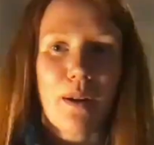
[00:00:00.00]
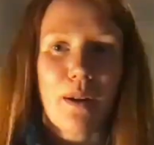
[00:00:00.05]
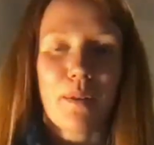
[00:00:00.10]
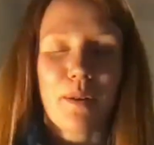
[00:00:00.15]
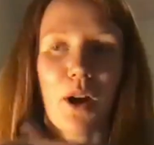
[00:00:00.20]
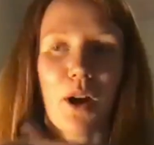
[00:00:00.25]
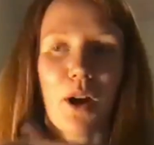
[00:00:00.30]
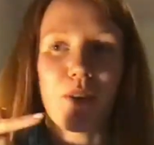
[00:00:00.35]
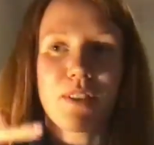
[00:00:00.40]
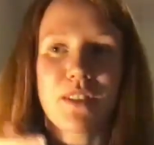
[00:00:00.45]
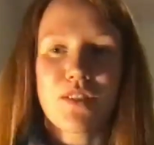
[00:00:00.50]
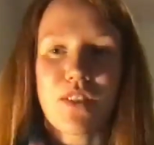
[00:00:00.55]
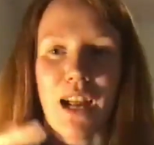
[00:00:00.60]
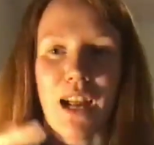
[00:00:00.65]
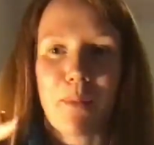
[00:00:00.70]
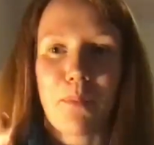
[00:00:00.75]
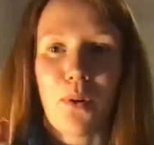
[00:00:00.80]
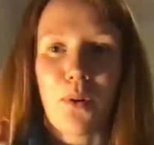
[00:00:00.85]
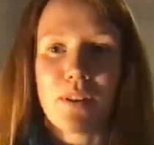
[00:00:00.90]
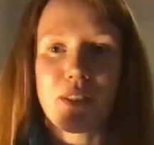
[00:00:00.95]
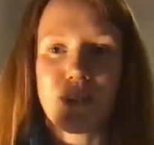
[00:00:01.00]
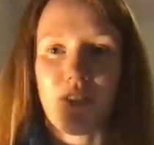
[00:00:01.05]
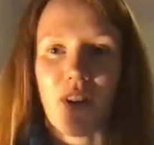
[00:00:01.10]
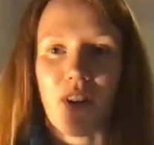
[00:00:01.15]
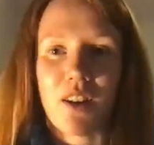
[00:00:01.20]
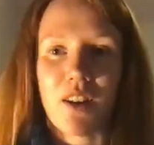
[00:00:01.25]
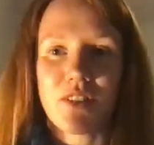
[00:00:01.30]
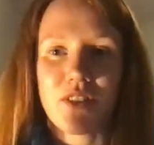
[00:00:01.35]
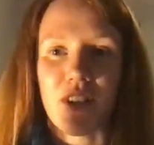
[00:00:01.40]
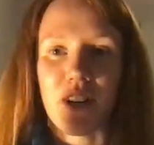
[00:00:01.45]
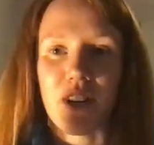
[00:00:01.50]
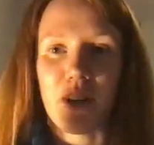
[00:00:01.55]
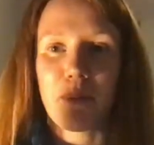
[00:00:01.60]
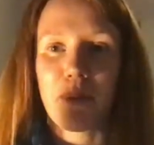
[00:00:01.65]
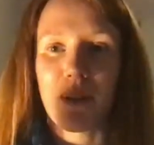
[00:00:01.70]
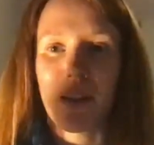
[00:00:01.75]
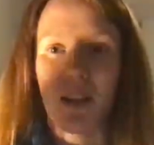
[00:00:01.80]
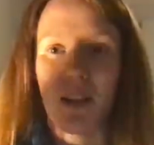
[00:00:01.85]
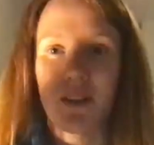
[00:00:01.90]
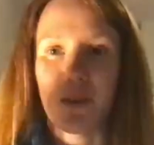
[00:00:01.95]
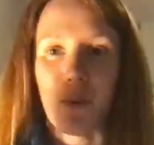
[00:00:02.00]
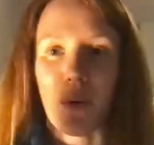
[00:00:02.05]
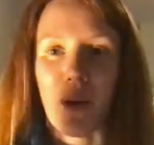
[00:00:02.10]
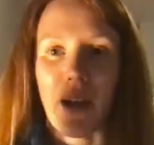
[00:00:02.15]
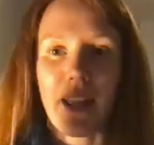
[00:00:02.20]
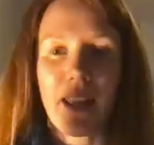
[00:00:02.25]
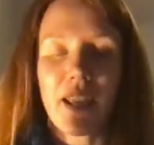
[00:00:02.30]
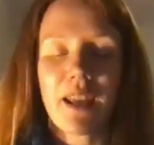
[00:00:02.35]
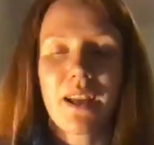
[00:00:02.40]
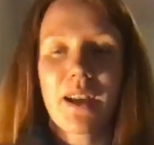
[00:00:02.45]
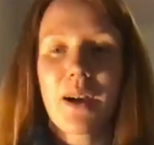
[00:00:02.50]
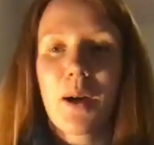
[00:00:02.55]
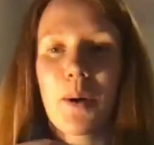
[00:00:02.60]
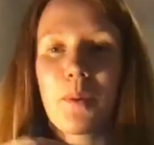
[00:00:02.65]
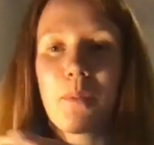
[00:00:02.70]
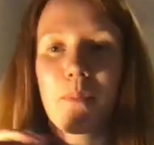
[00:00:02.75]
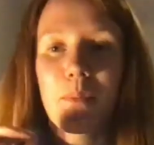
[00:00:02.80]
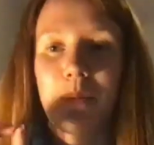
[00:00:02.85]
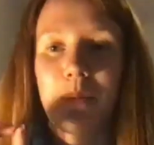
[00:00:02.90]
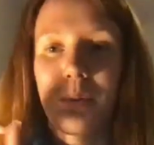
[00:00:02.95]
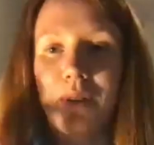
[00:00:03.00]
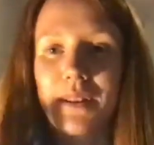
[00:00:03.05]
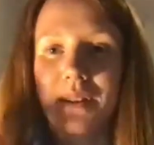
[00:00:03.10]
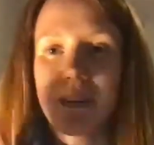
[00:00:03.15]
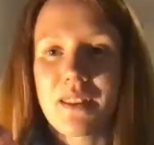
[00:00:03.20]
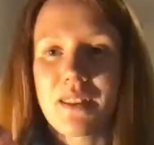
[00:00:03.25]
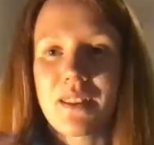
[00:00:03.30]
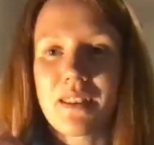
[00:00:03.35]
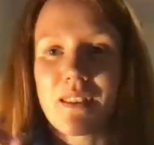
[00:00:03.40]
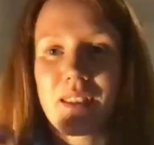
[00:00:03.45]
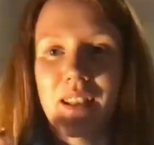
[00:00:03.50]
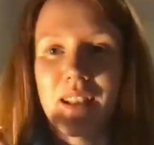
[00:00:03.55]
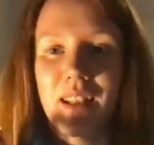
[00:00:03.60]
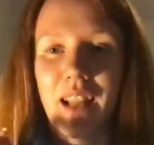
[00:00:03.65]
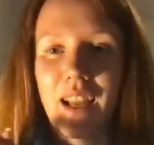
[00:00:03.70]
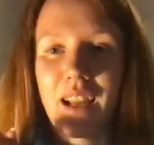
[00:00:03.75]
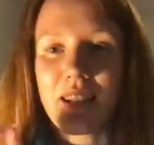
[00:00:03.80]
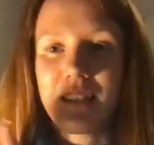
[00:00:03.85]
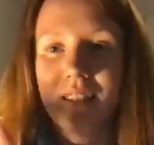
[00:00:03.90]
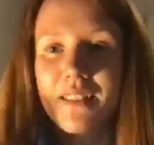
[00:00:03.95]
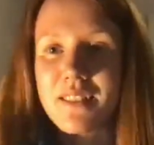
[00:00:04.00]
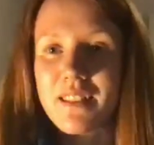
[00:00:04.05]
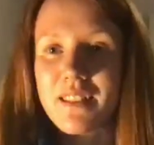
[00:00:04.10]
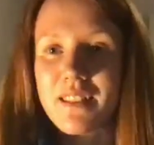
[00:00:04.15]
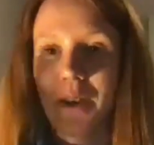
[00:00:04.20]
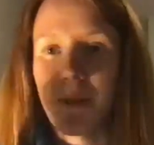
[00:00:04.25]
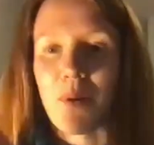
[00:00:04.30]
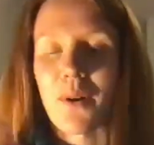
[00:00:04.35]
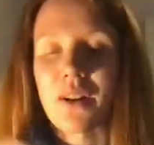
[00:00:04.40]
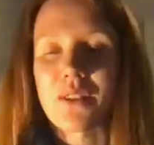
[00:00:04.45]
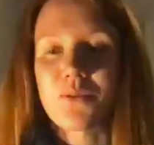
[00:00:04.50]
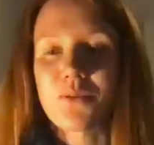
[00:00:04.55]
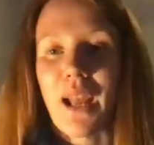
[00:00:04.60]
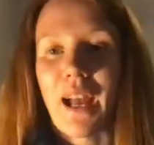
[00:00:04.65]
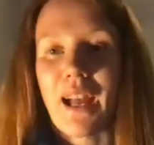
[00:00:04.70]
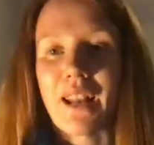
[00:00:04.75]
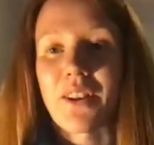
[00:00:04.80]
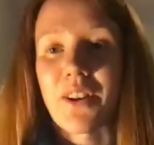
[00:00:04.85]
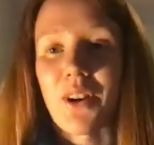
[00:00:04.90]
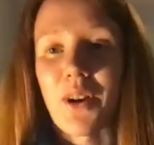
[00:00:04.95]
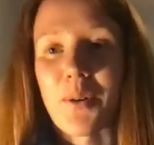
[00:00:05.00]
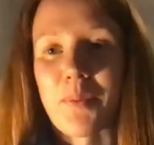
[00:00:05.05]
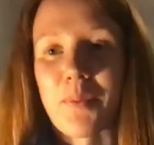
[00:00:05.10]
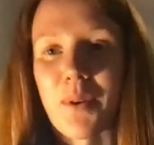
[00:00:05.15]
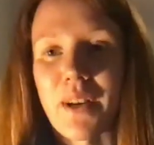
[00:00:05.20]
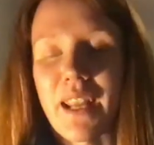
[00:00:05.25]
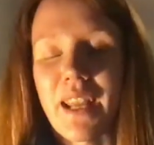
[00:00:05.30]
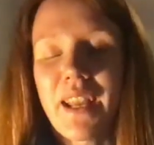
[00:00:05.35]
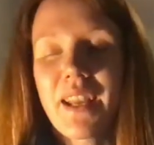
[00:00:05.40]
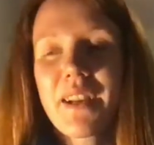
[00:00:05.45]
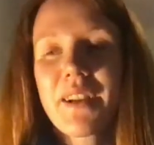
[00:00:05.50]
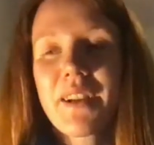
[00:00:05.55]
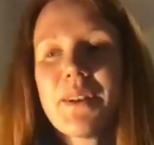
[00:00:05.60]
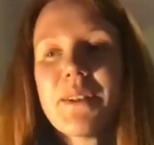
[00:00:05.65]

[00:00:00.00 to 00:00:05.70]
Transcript: goes to checkpoints across Europe along the way, but the like thing was we had no money.